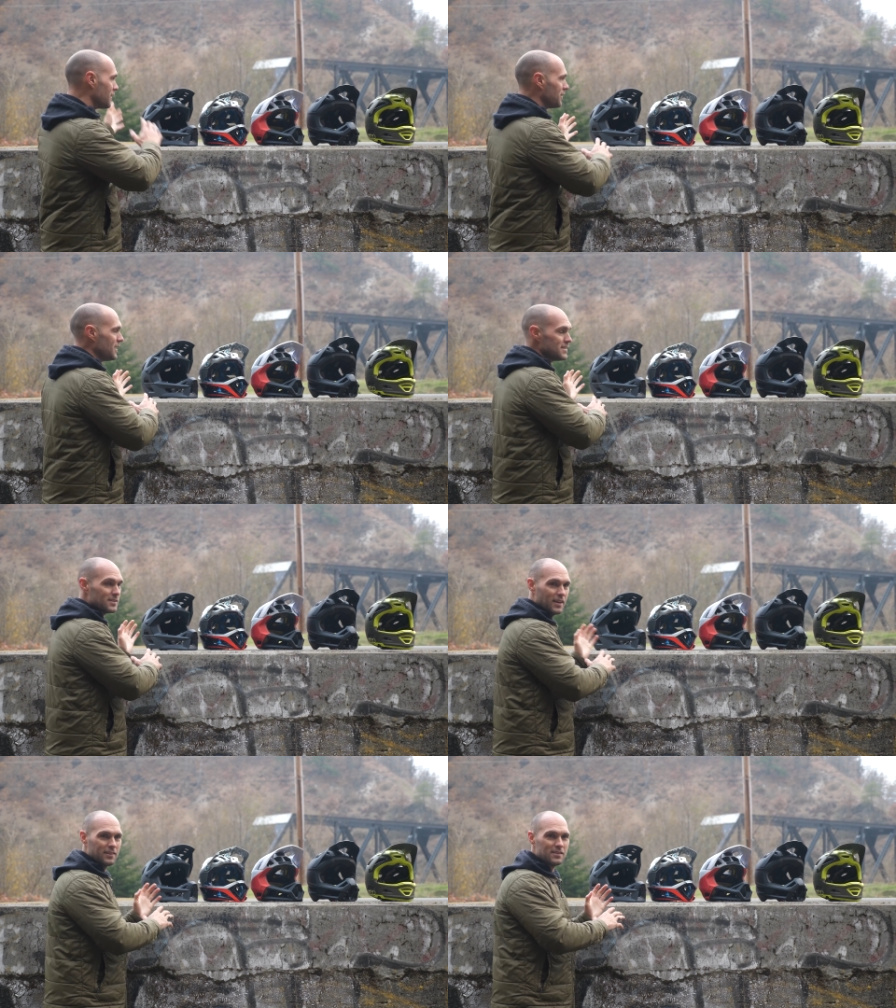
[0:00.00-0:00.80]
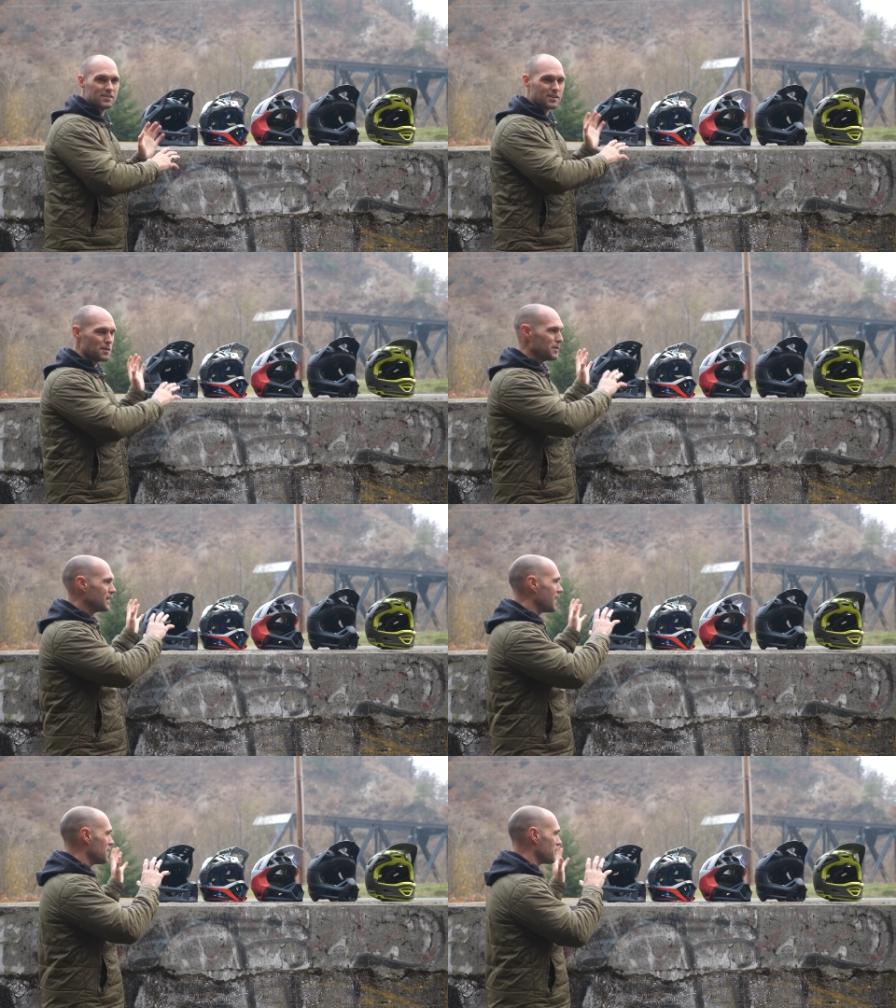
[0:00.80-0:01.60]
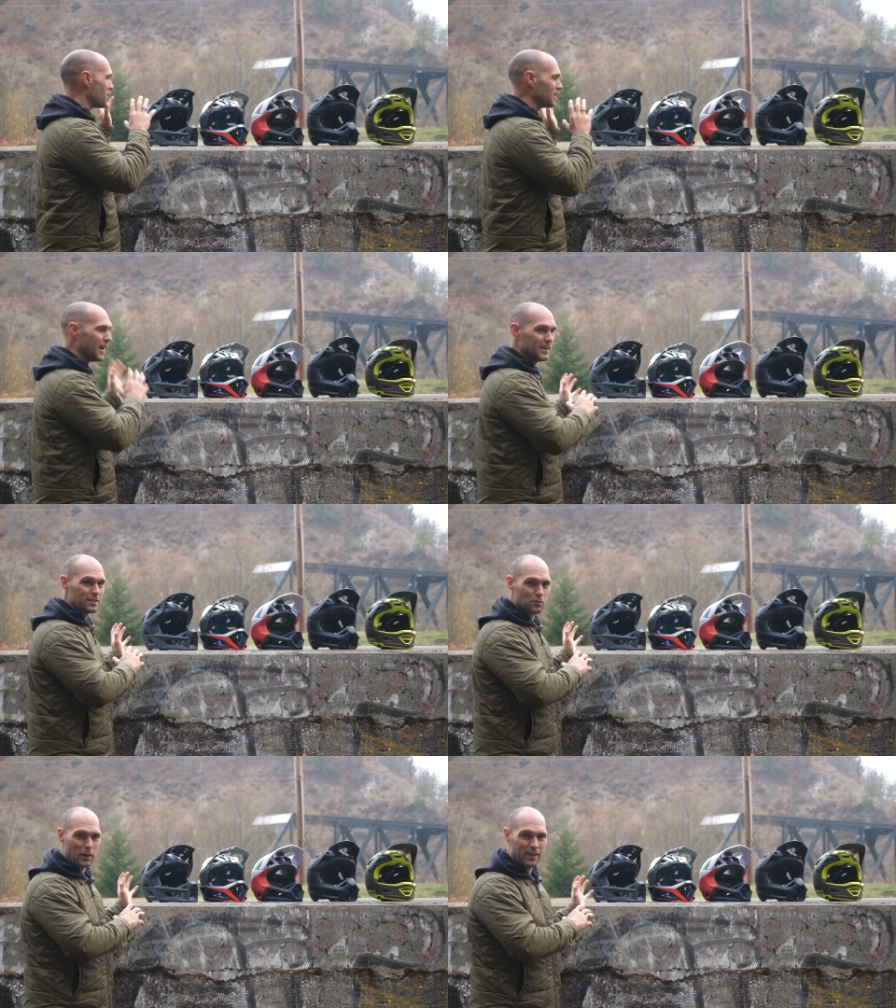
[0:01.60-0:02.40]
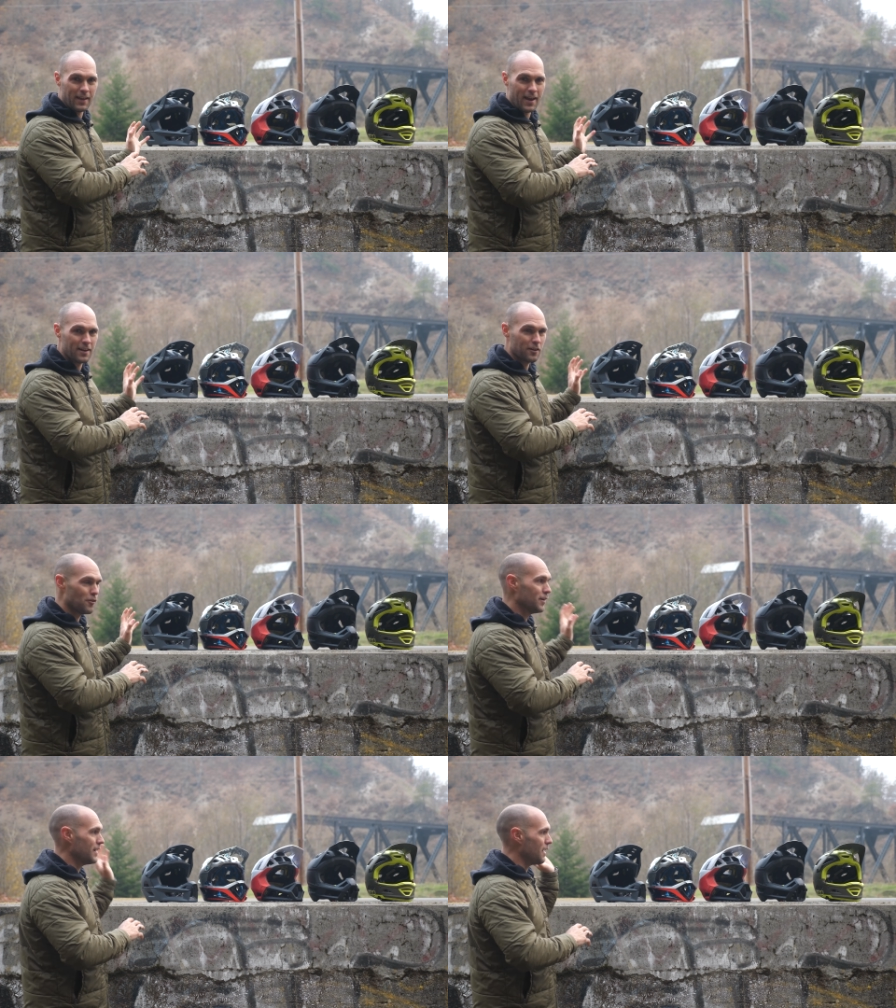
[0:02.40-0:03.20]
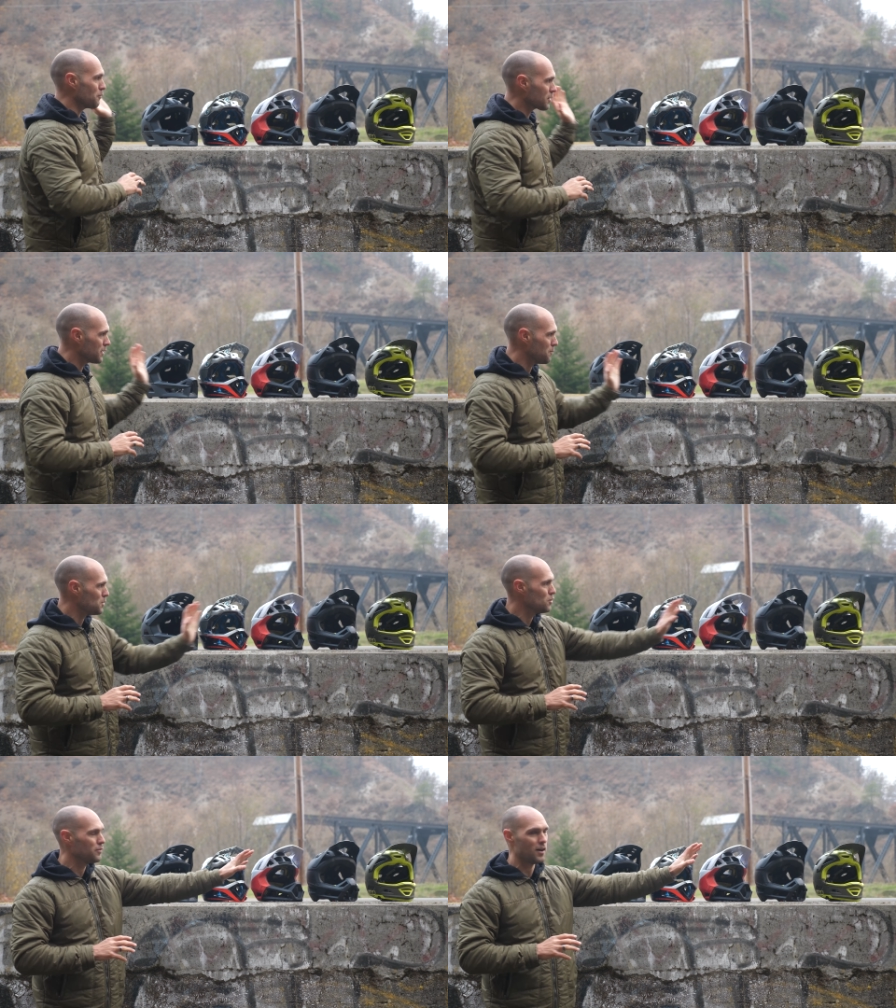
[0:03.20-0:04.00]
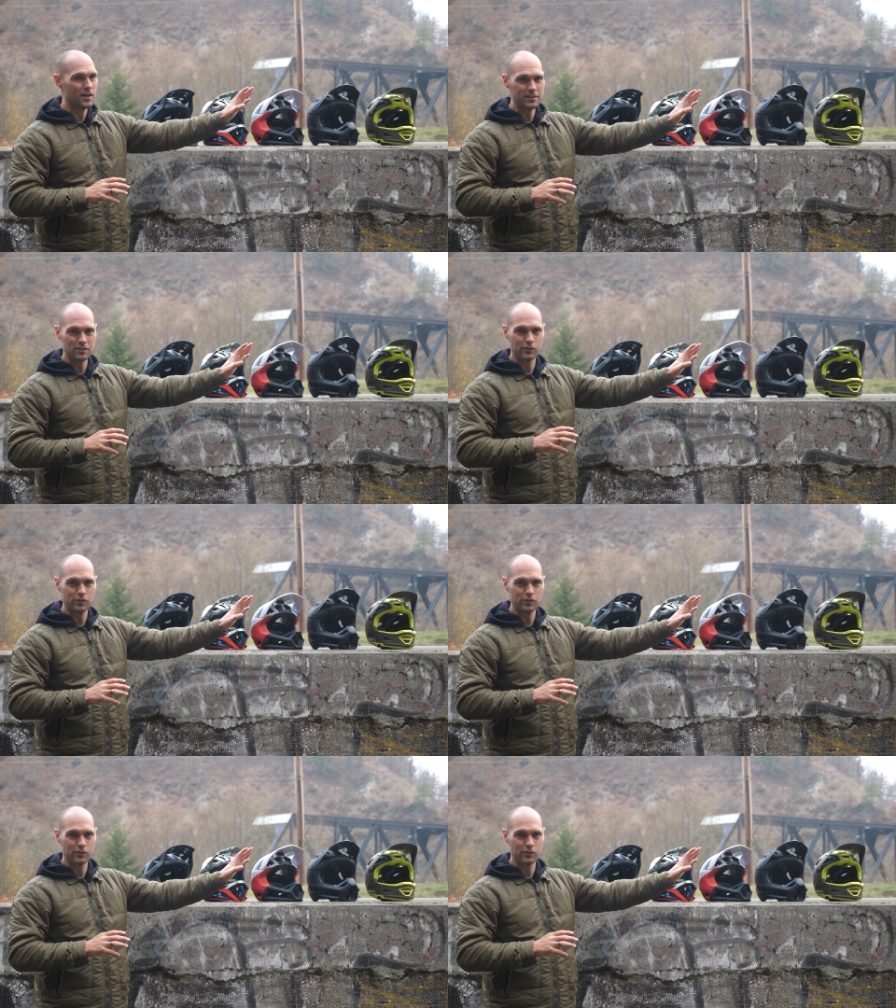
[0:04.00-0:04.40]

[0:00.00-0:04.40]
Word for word: on this end, this is going to be kind of our lightest weight category, and we're going to move on